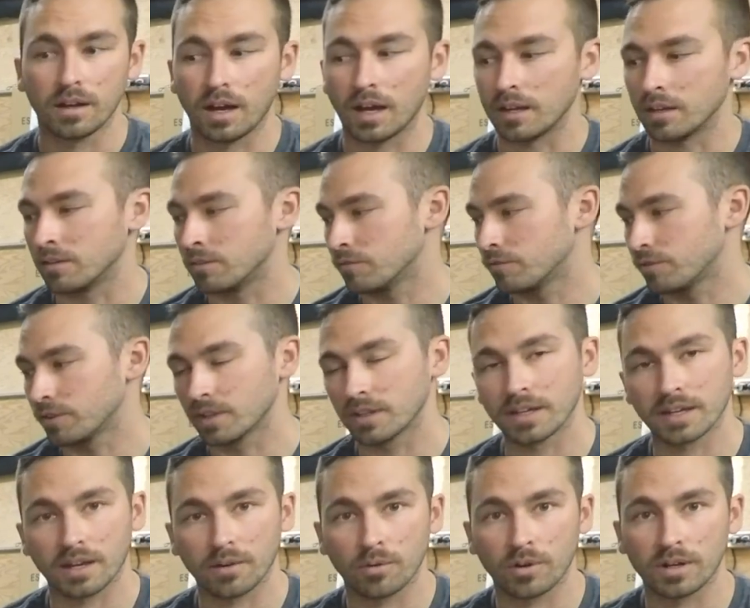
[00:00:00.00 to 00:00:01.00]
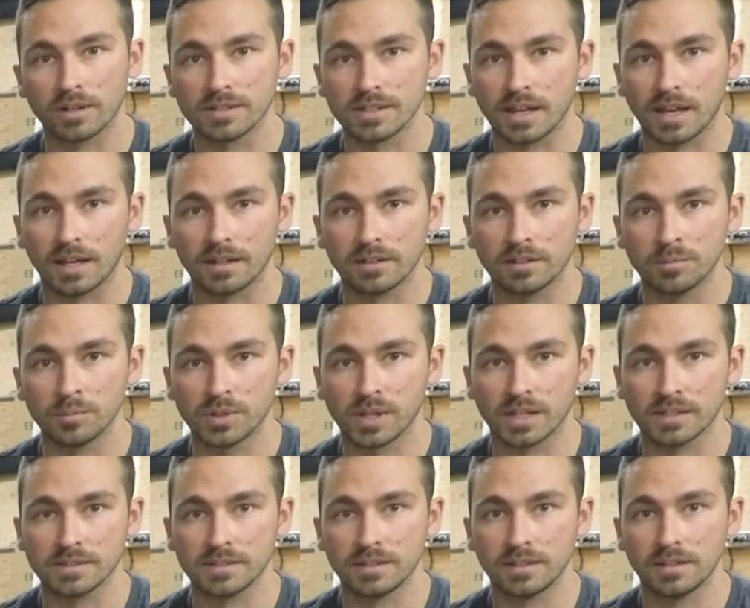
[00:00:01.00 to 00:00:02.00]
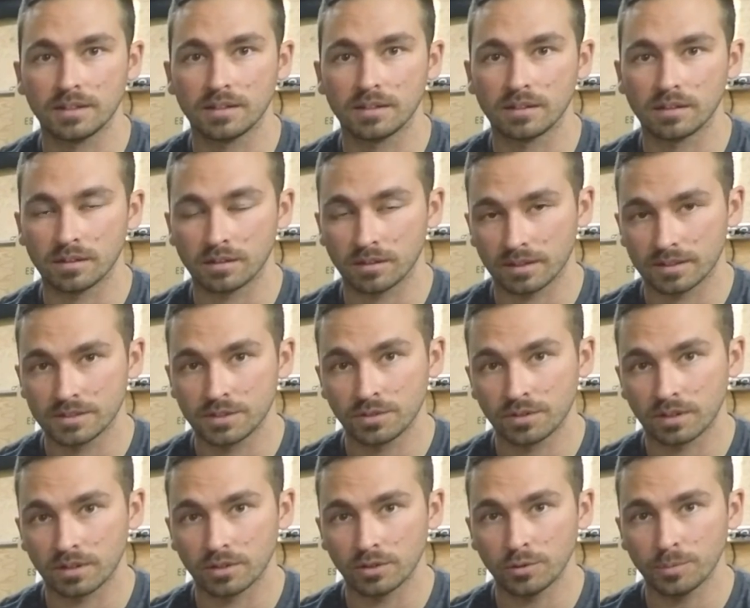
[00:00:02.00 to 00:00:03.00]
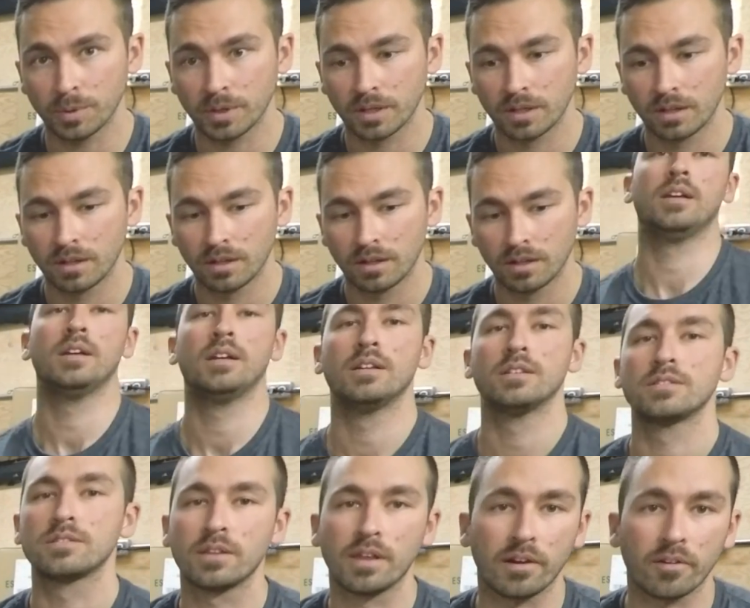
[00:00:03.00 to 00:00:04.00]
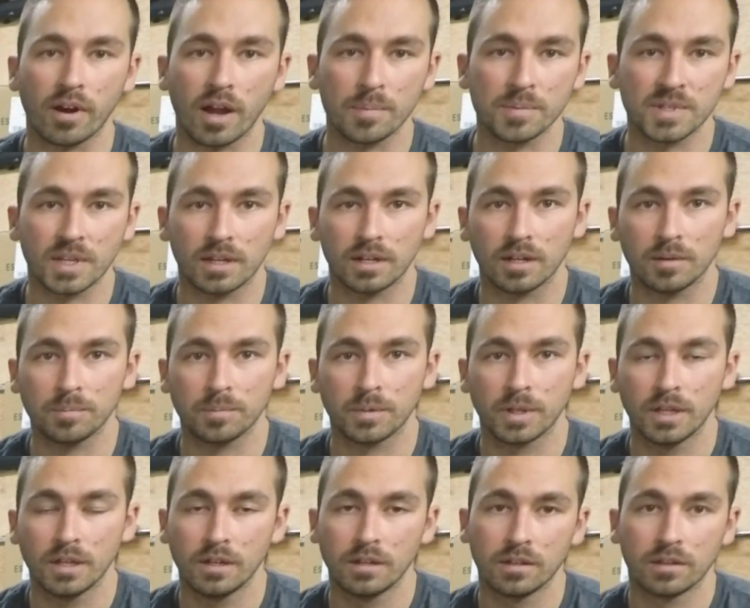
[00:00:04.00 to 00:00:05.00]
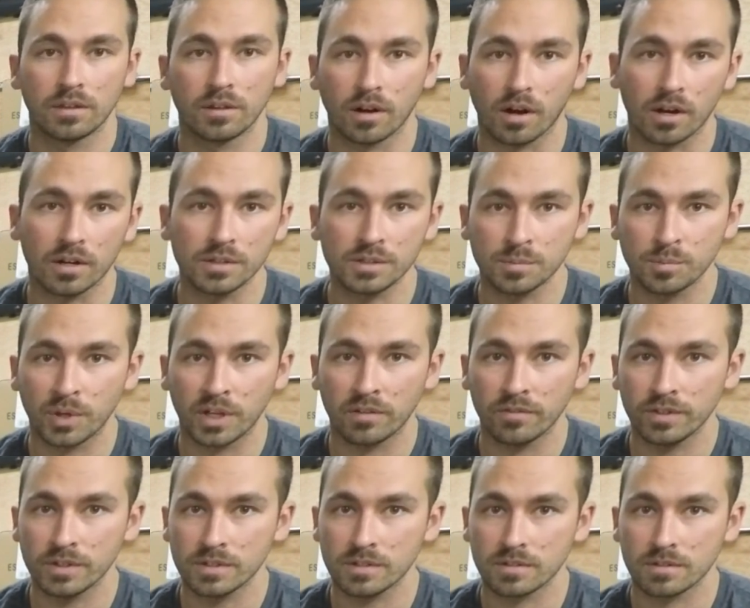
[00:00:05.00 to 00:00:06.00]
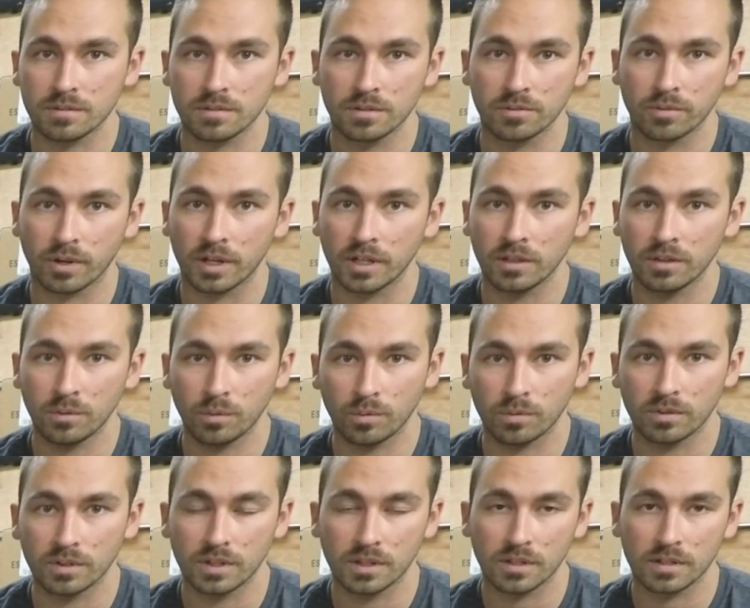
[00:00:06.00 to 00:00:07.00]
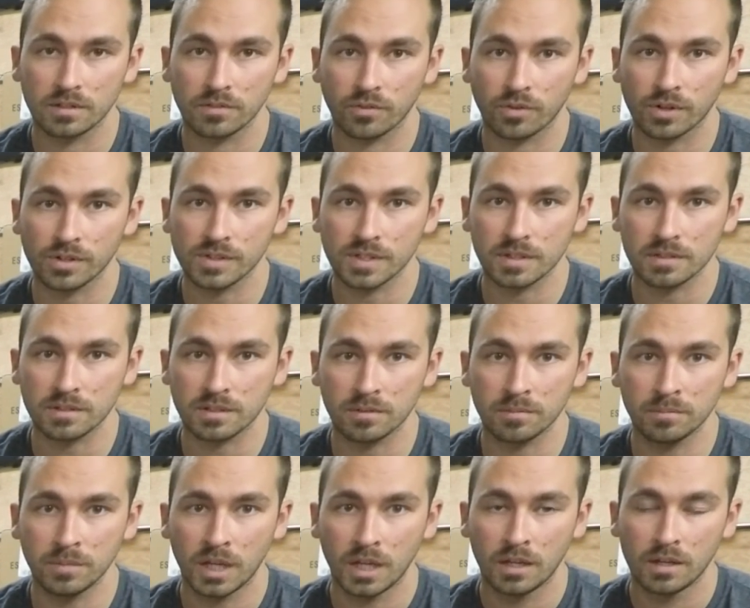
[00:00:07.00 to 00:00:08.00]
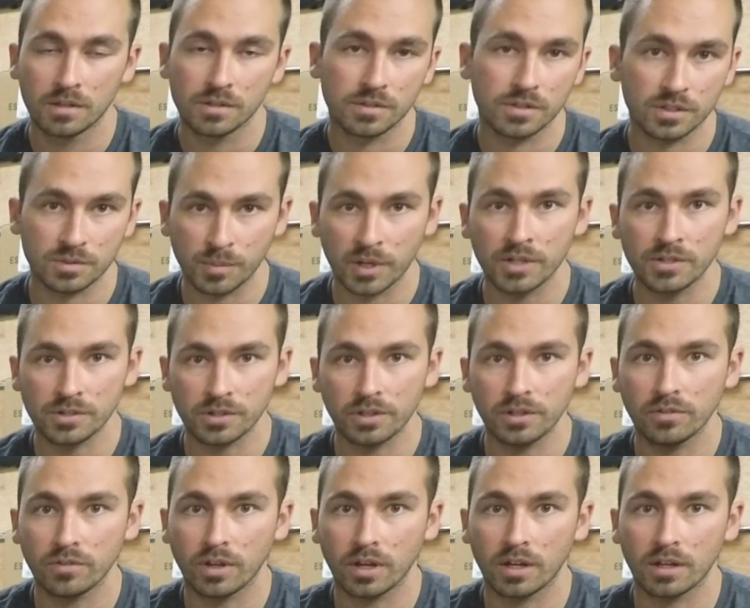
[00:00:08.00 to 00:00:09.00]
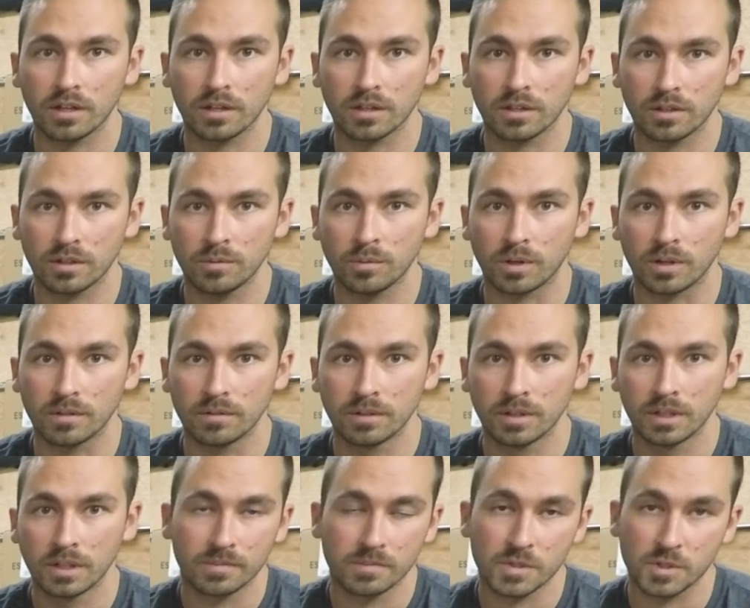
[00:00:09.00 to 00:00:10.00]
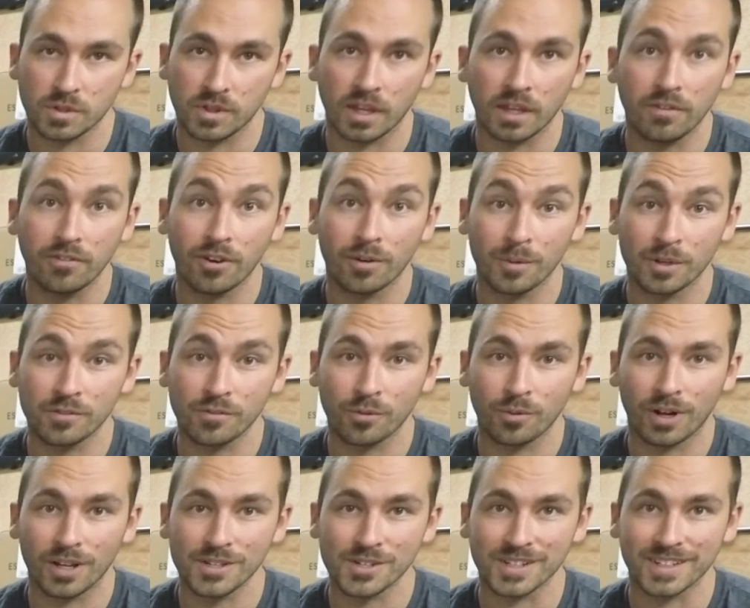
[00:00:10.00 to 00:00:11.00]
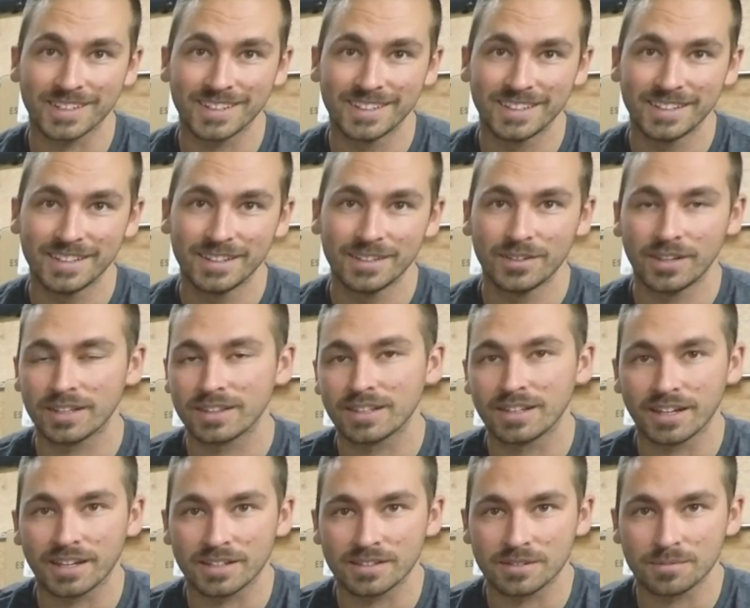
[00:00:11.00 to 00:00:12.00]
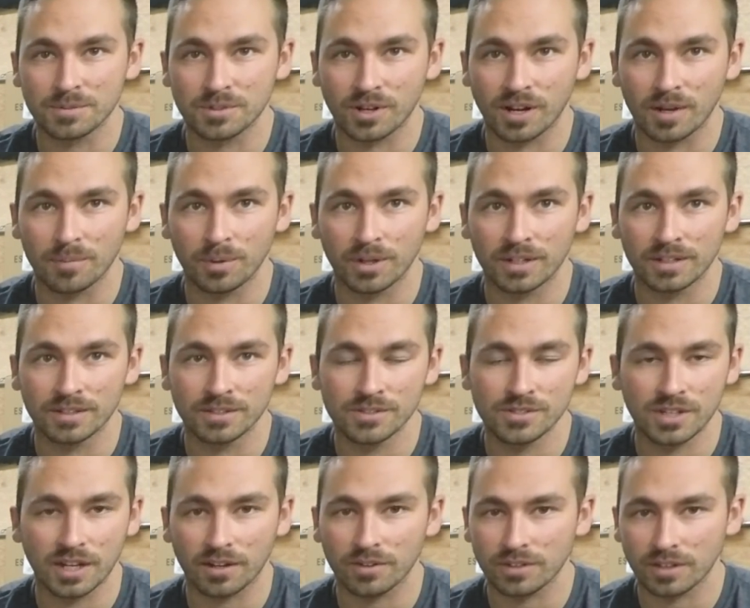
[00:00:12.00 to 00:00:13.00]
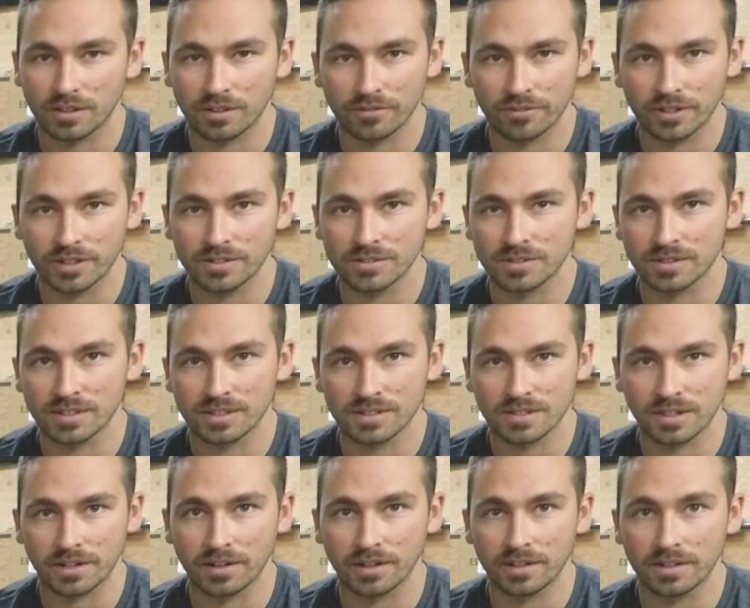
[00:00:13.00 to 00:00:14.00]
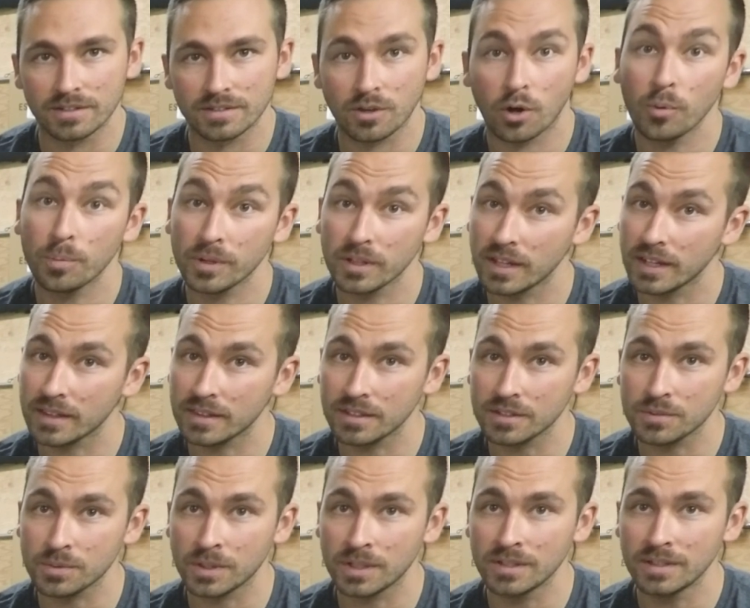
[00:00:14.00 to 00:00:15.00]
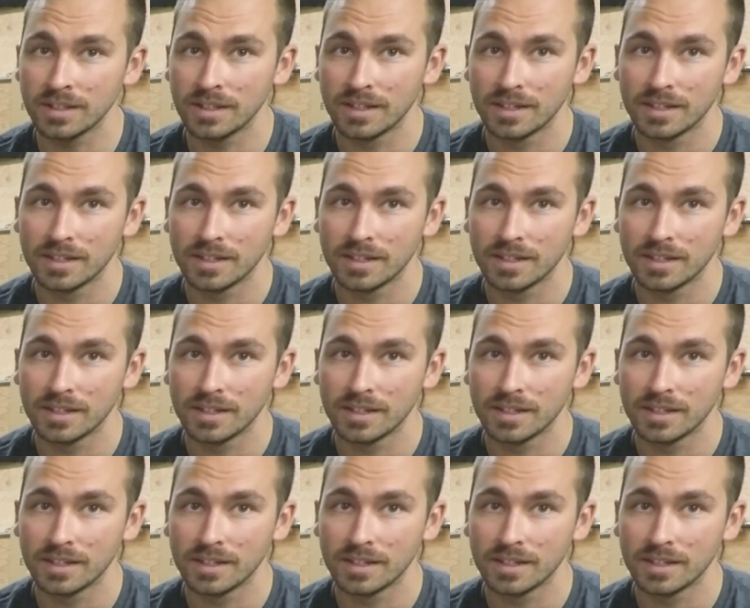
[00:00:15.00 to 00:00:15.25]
I didn't feel like I wanted to add complexity to the loop. So that wraps that up. There are some benefits to running the divorce system. Just make sure you've got a good one. So thank you very much for watching. Hit the like and subscribe button. Check out the other videos in the series. Hope you like this one.